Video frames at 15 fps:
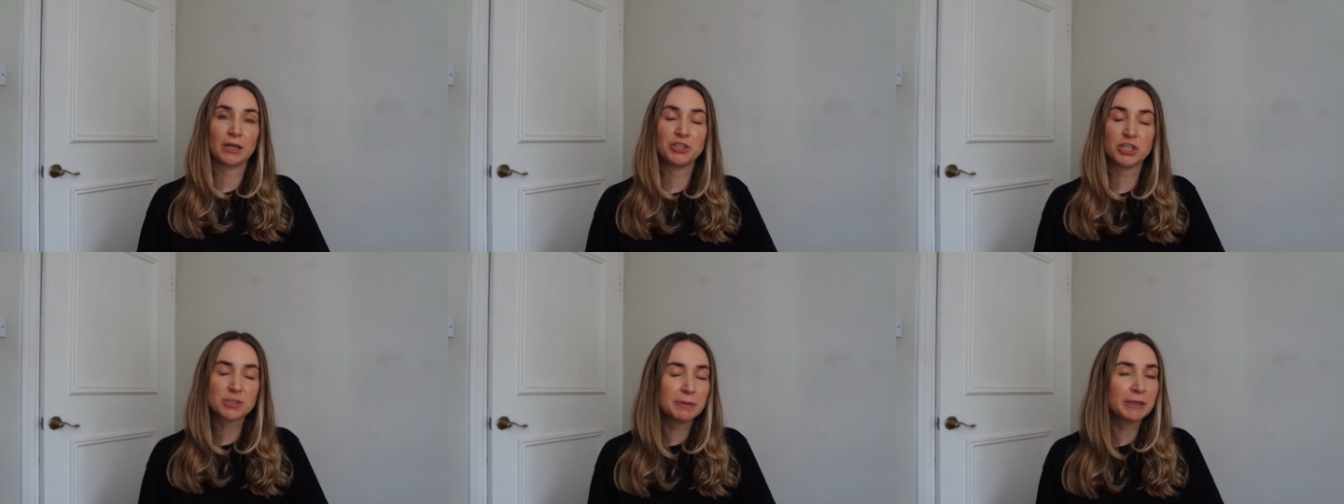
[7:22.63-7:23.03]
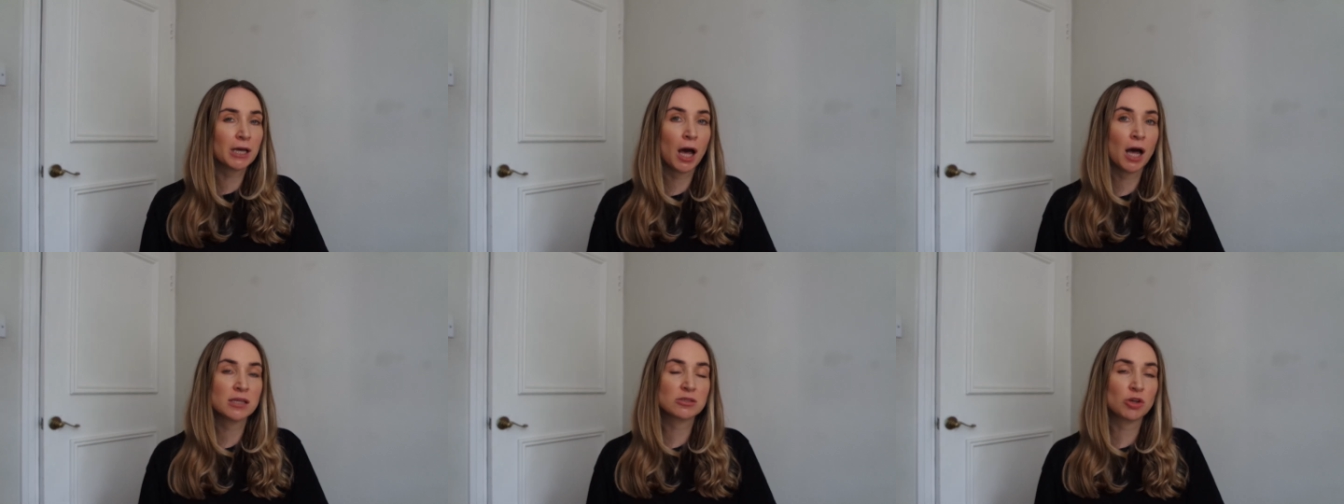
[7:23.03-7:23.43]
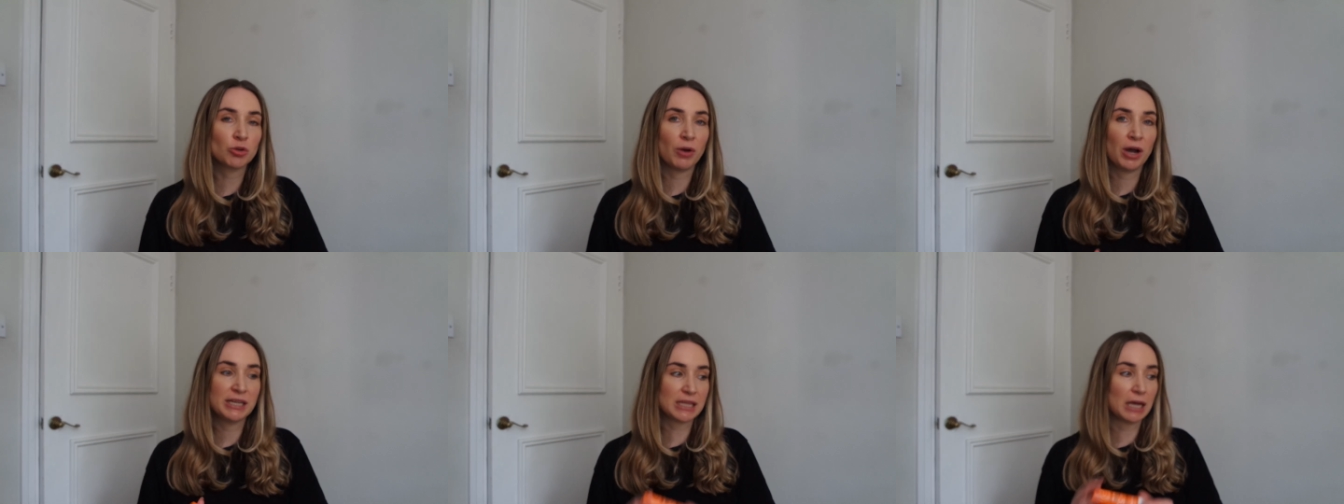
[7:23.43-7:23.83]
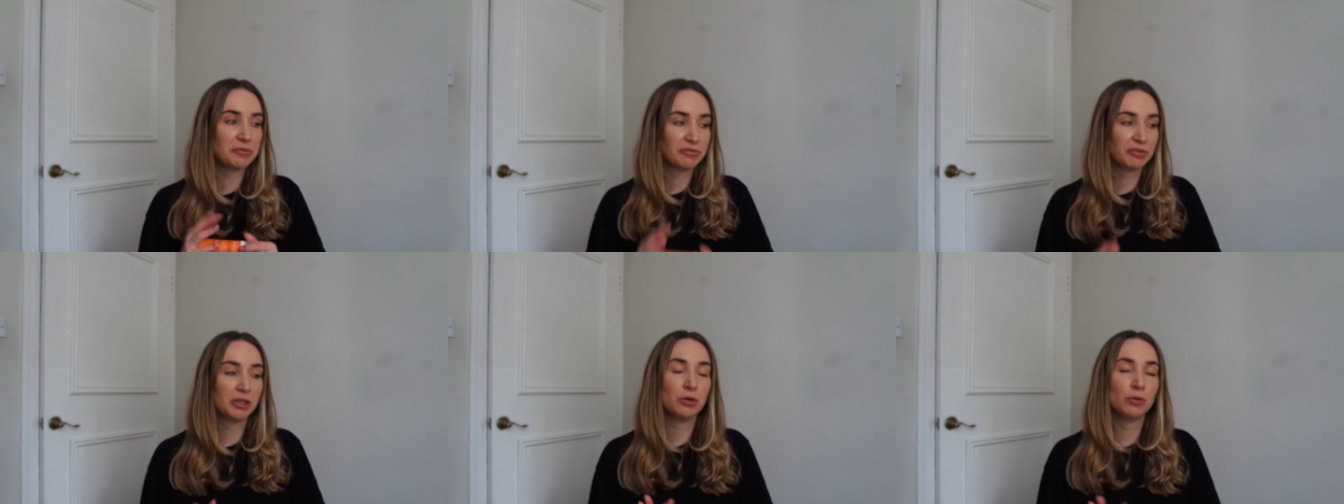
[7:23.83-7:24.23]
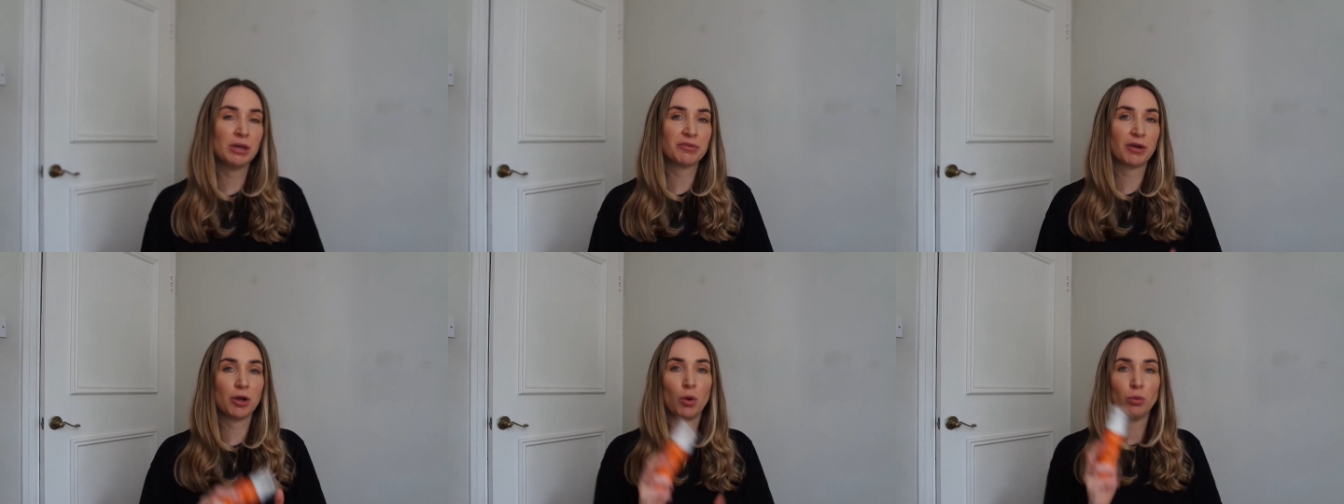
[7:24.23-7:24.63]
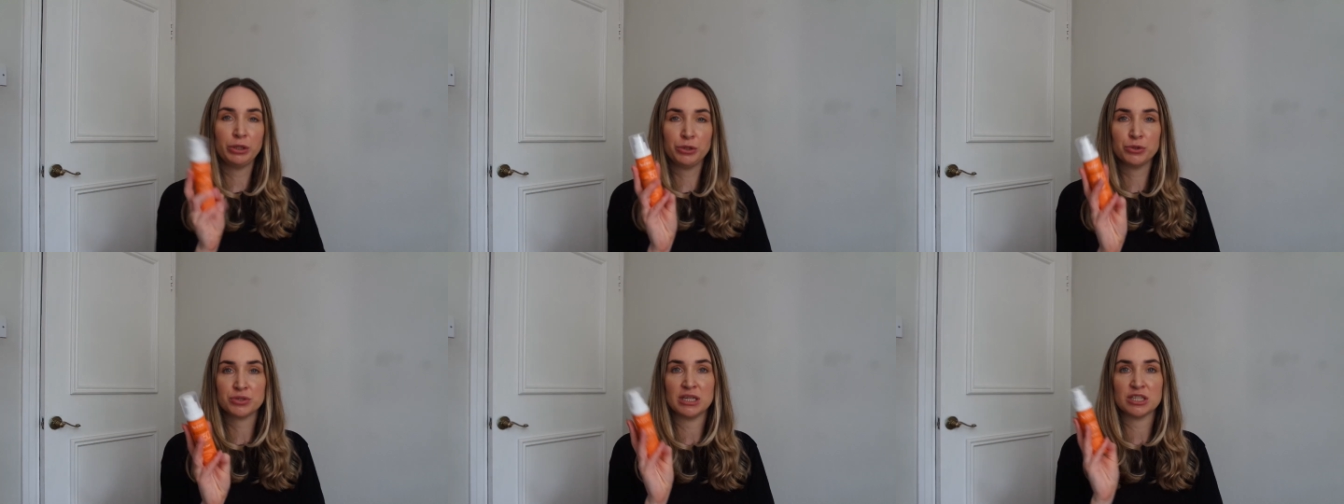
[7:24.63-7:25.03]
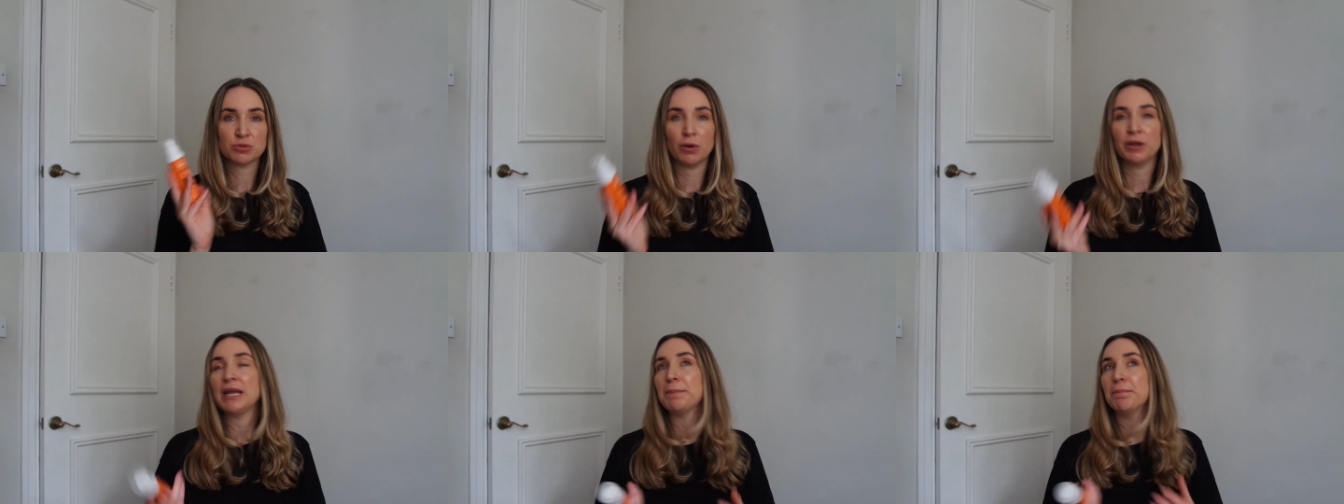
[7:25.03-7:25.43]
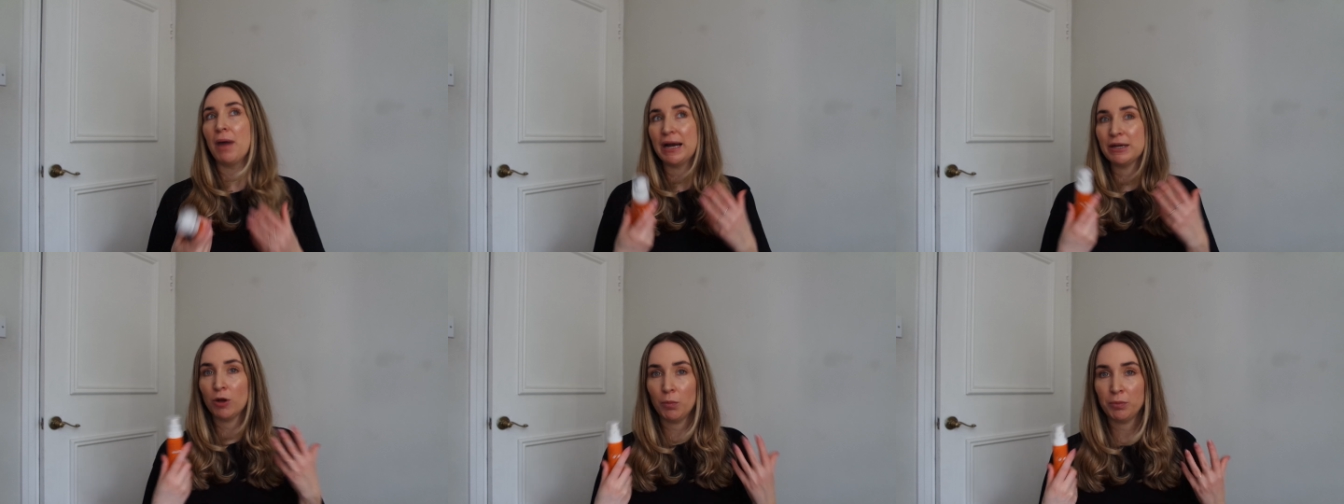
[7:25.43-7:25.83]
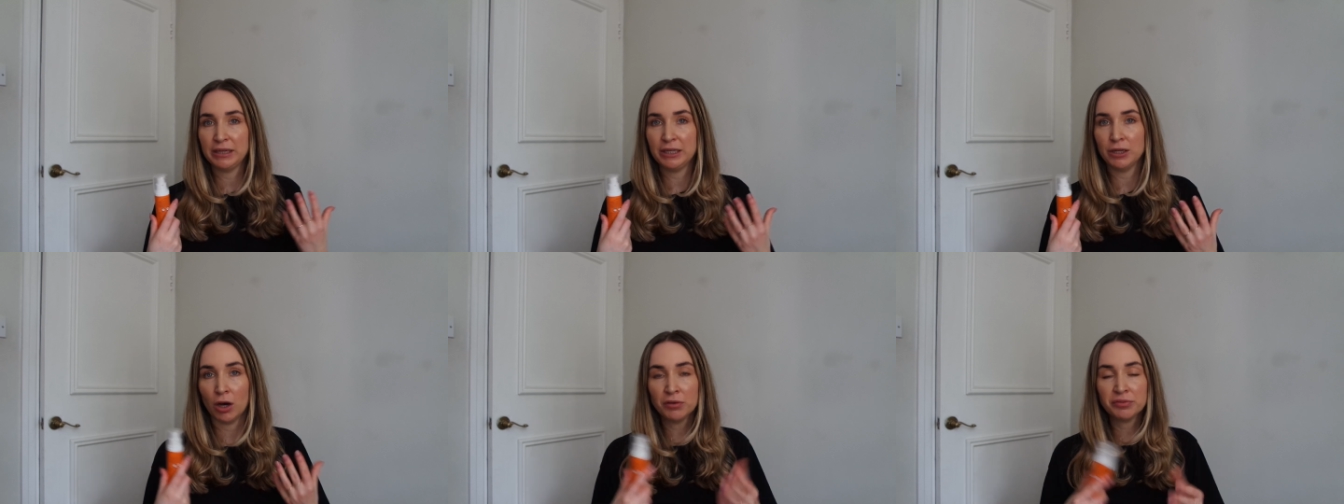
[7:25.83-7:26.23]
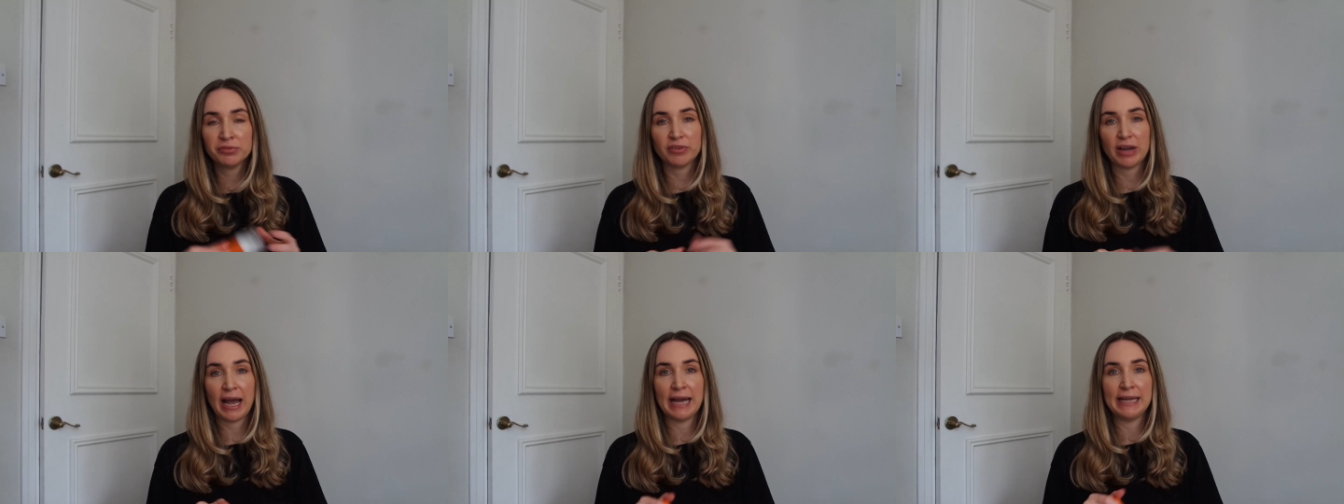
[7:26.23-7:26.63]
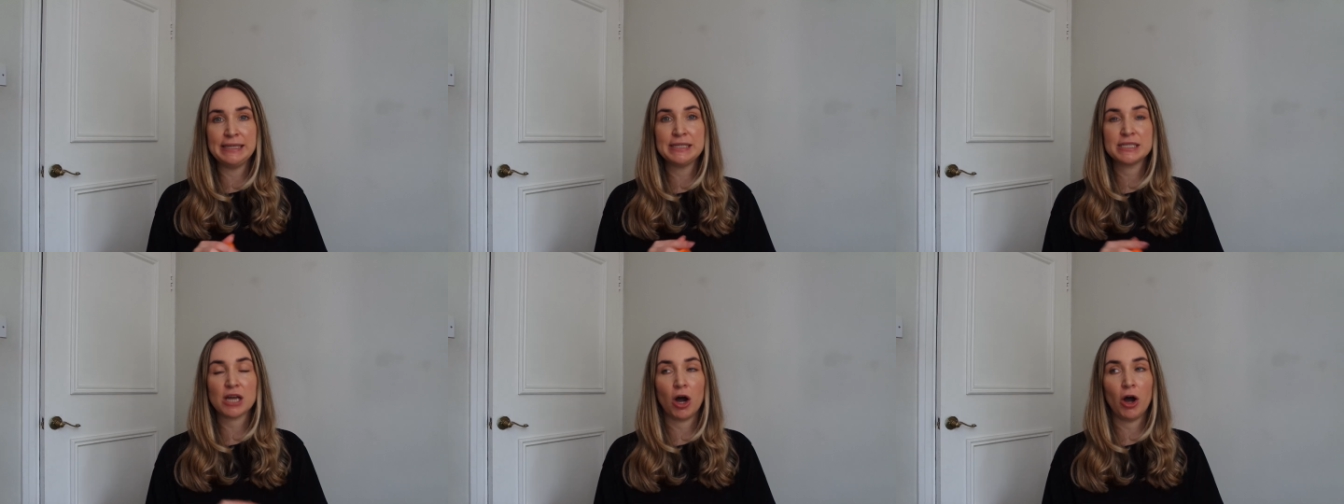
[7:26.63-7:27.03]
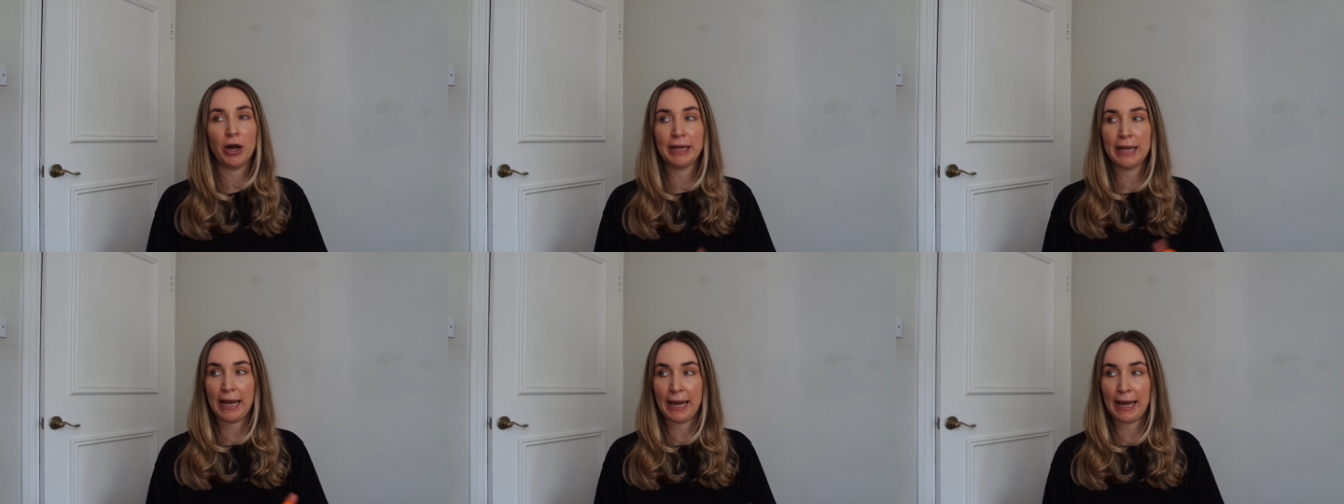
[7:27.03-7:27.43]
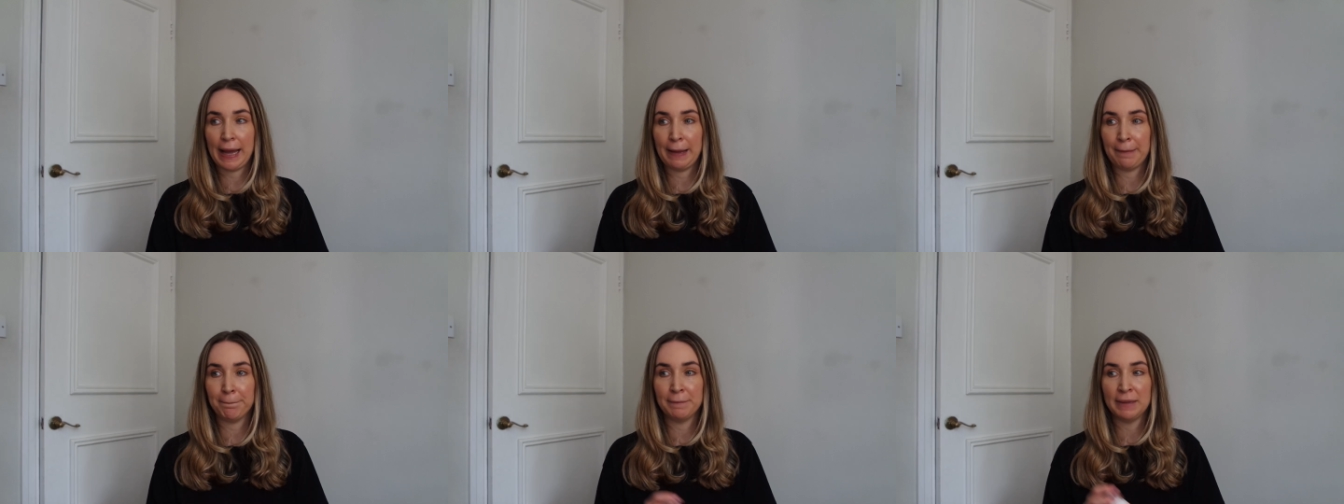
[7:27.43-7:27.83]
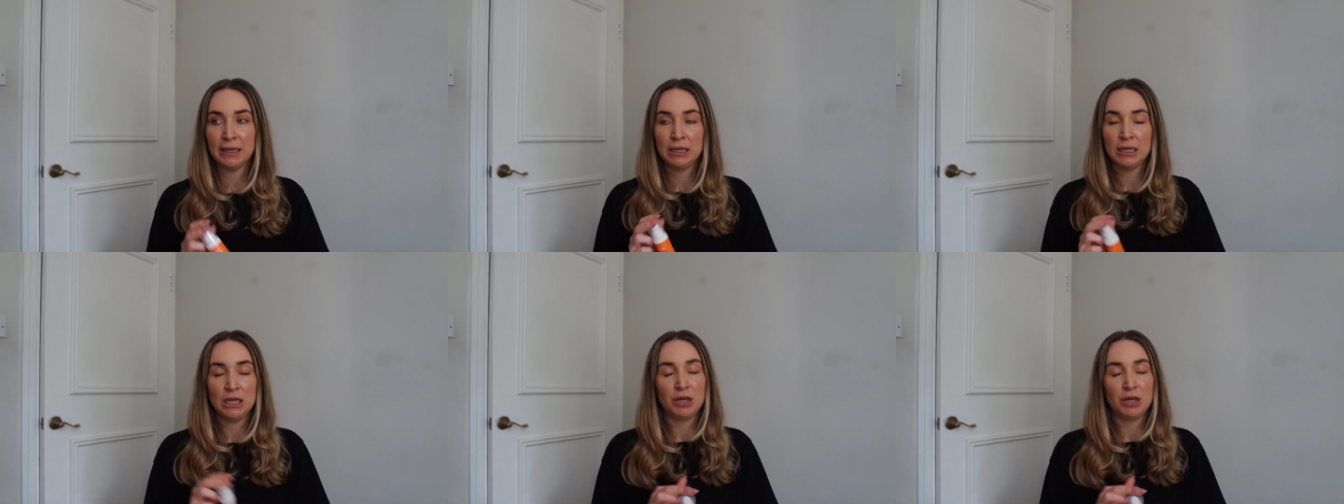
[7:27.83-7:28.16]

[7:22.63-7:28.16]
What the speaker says: Just because otherwise I feel if I only use this one, it might not be enough, and I am